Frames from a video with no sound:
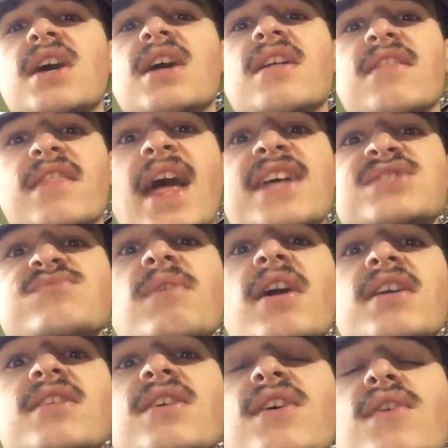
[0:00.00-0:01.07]
That's
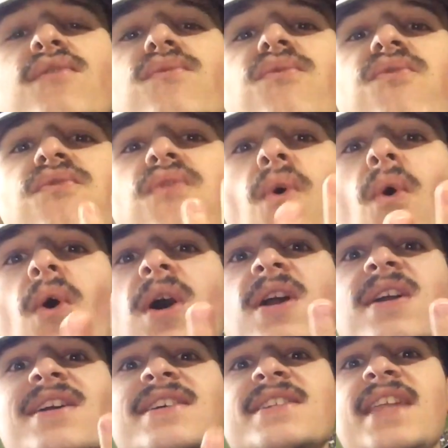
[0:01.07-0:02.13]
right,
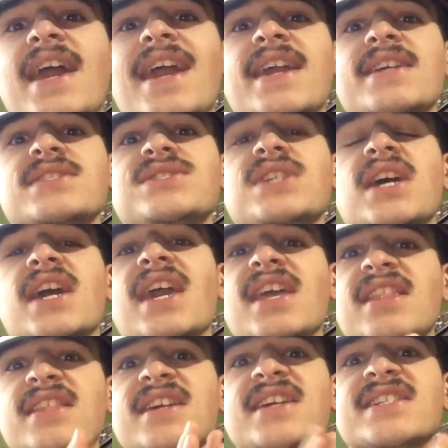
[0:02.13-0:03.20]
4 days.
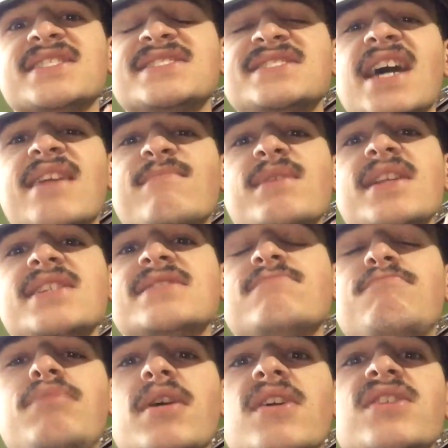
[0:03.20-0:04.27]
The excitement is
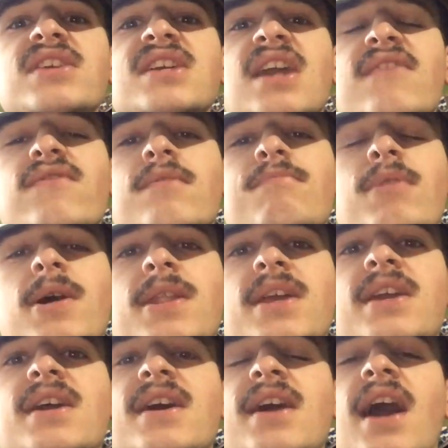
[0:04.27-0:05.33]
building,
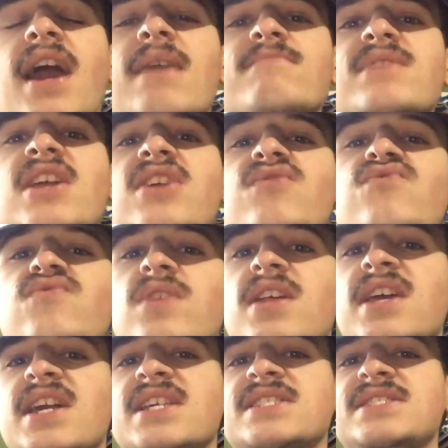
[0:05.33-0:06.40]
everybody. I am getting
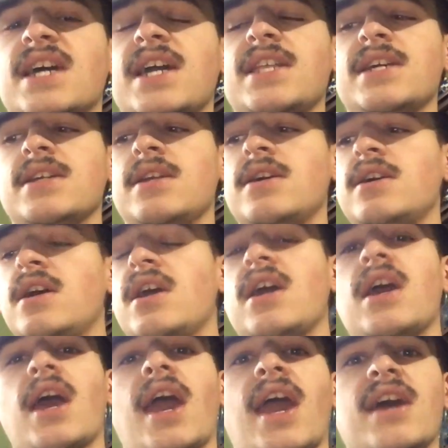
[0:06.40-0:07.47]
really excited.
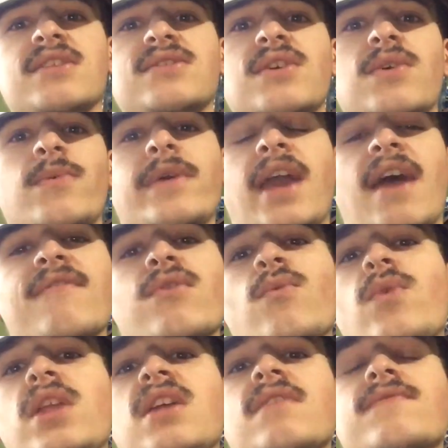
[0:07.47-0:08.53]
And we have the
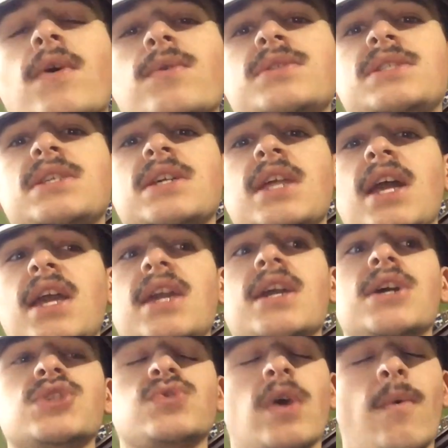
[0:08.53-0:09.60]
winning votes today,
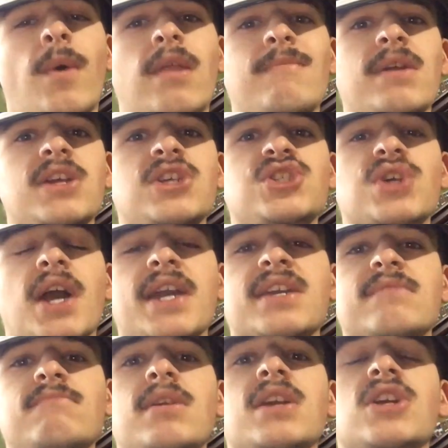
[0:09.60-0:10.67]
so I want to make sure I
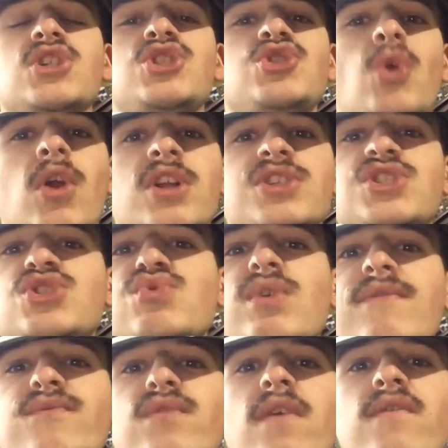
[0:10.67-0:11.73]
can make it short and sweet
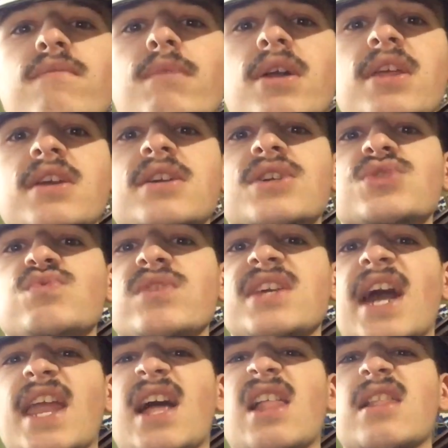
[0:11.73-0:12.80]
for everybody, because we
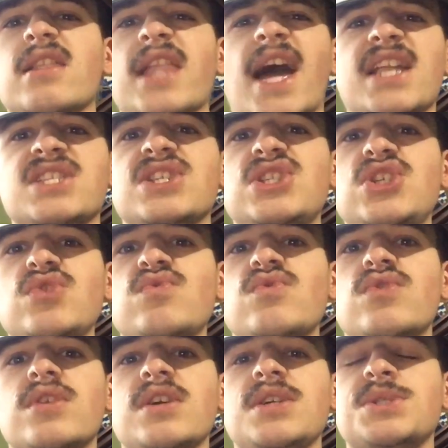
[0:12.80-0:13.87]
got a lot to do
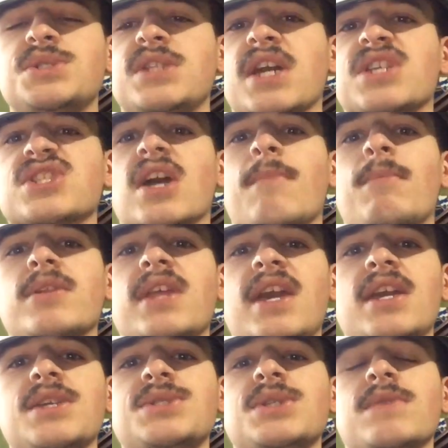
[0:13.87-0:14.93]
these next couple
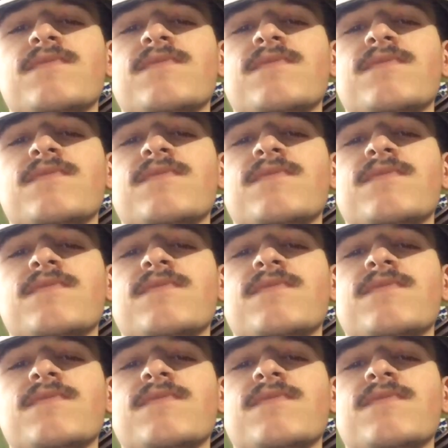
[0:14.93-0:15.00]
days.